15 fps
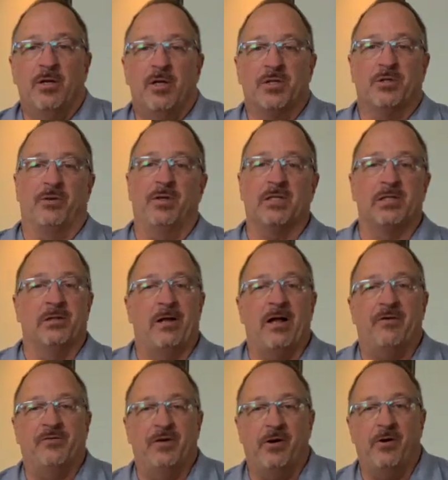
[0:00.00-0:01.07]
So this
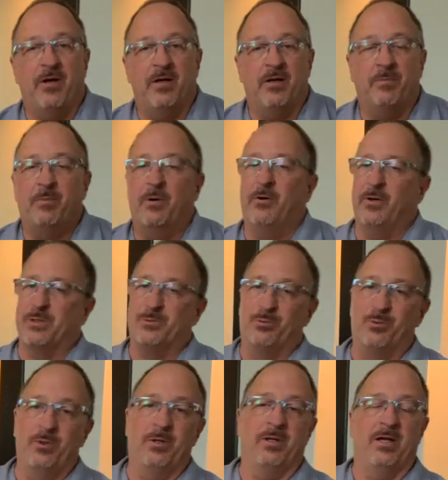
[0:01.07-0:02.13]
loft area up here is
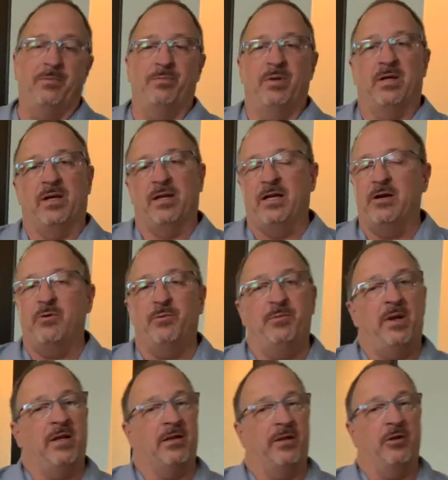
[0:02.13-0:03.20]
really big, and it would make a